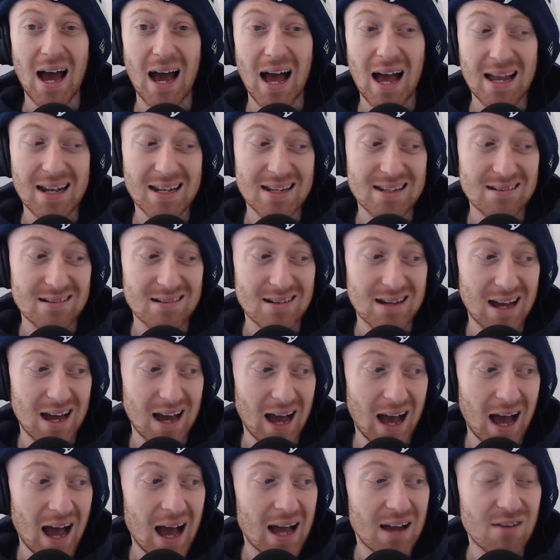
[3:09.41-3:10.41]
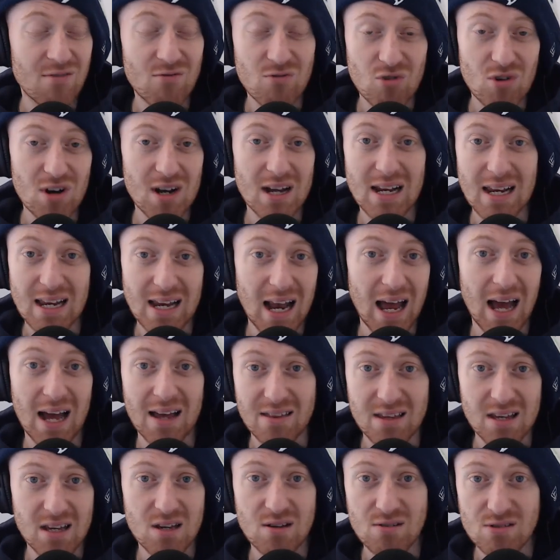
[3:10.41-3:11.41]
And I really
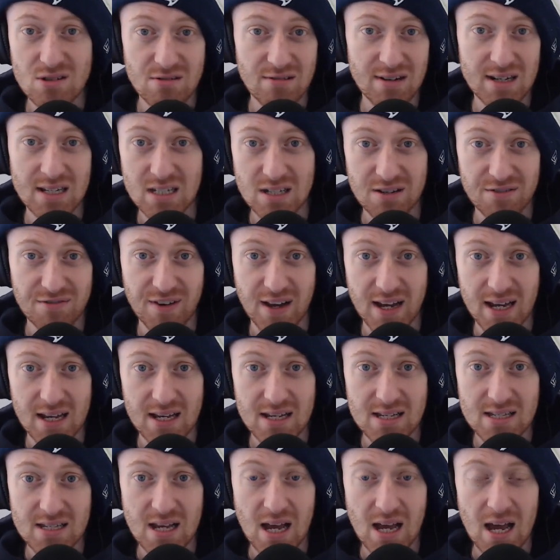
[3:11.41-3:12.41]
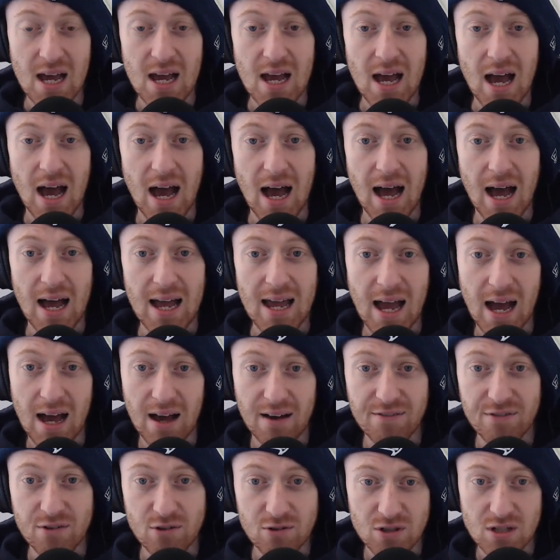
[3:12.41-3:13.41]
like the user interface. I
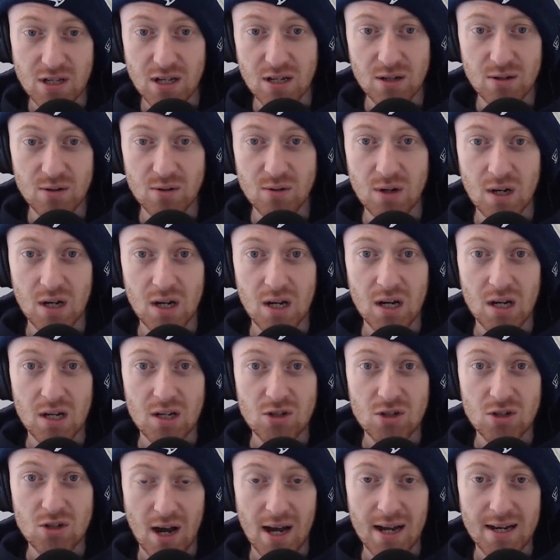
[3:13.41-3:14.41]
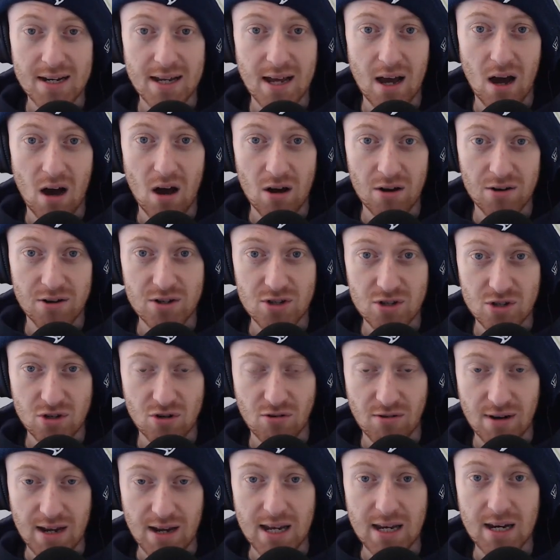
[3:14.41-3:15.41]
have also tried it on a
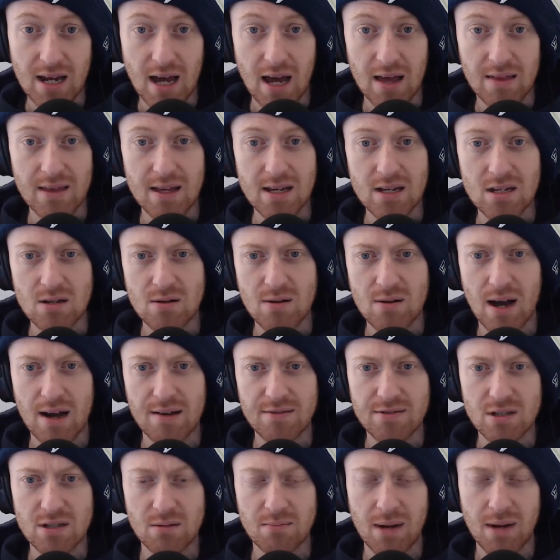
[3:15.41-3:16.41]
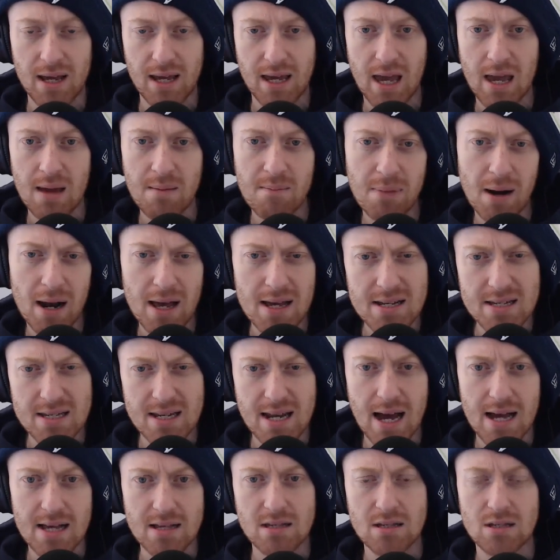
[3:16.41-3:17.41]
screen and they do have some like in-play
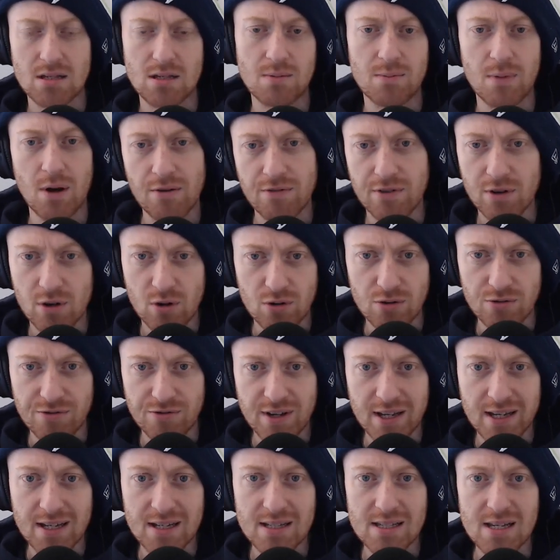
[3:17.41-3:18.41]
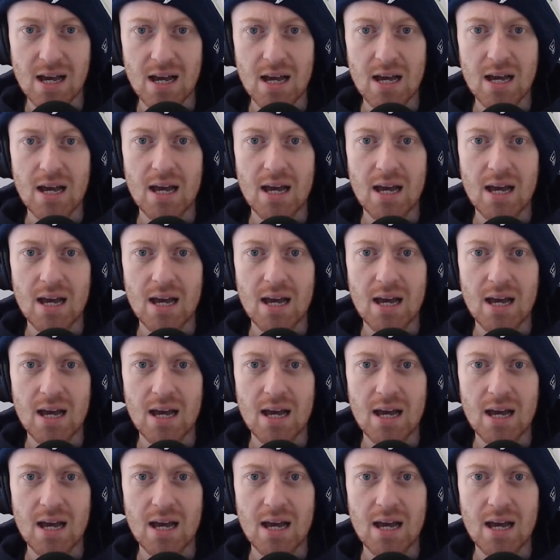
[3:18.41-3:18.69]
stats and some other cool things.